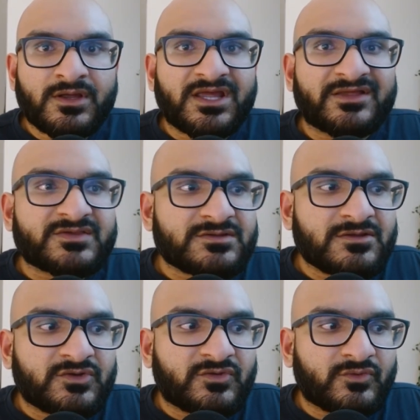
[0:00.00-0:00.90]
It's
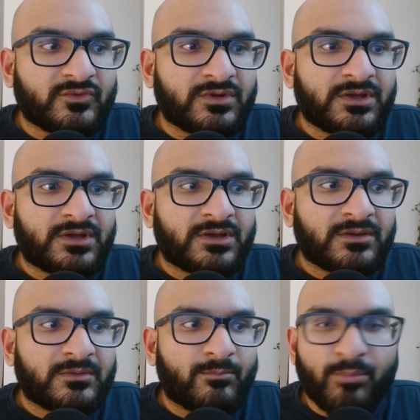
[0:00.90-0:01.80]
to
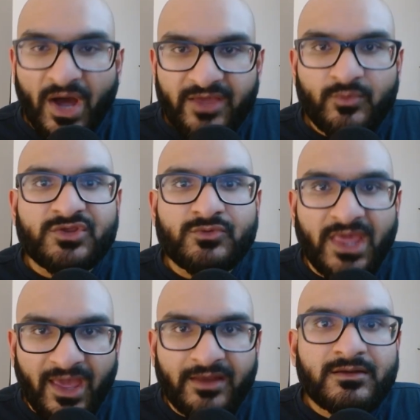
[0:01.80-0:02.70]
buy what you
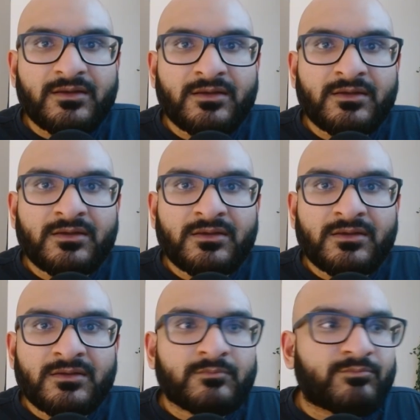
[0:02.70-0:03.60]
can
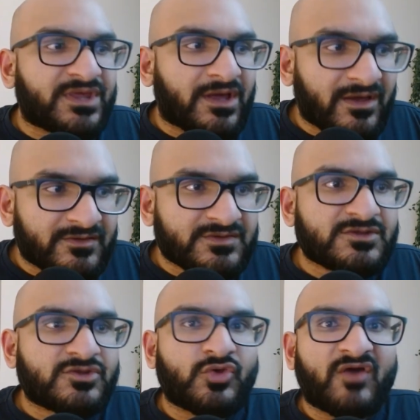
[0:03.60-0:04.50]
because
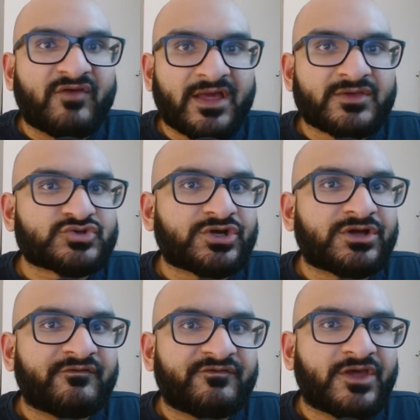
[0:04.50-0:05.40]
you have
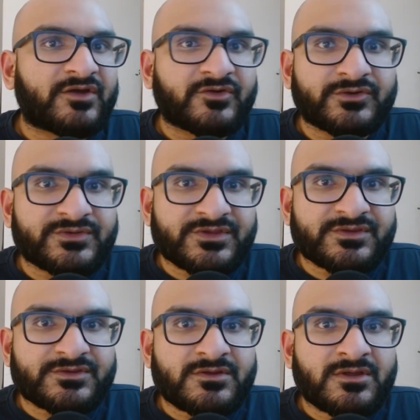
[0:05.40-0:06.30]
extra fiat
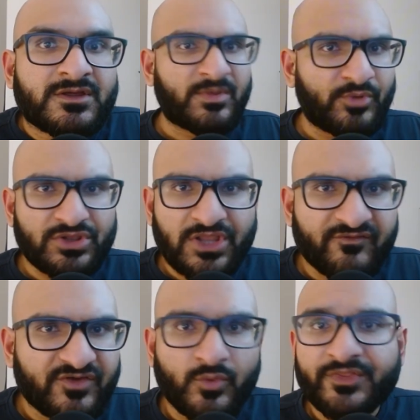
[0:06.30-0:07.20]
currencies. People love
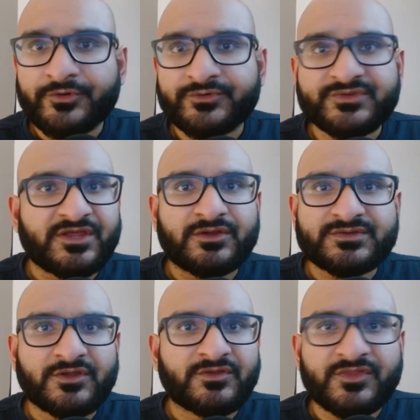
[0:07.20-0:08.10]
it when there's sales
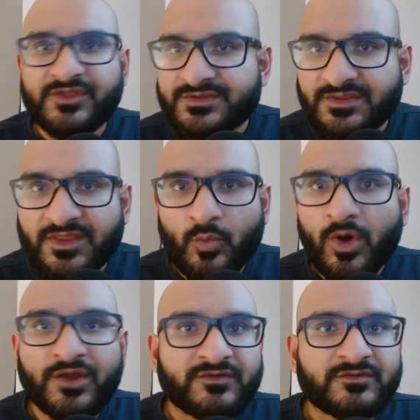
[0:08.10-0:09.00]
on the things that they
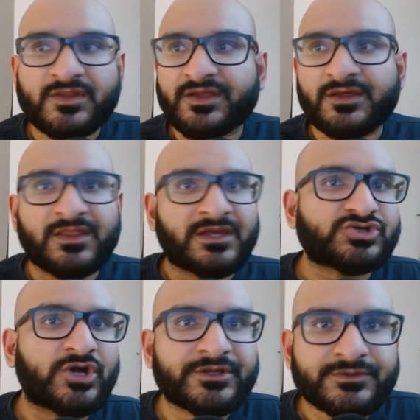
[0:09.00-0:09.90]
want, like
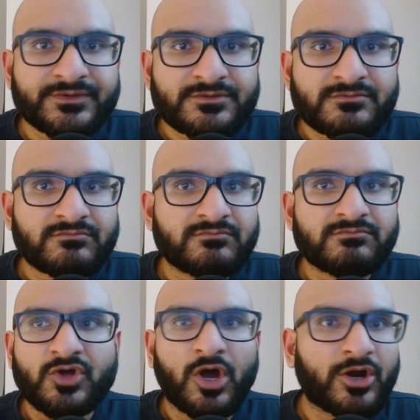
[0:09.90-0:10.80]
electronics,
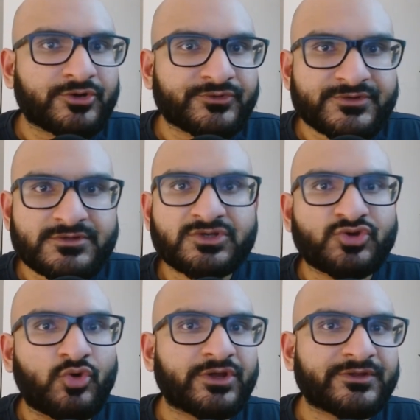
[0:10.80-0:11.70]
cars,
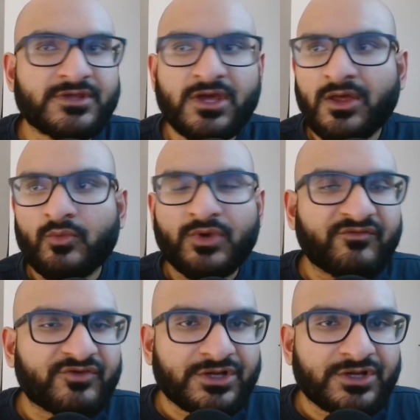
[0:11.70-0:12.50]
toys, whatever it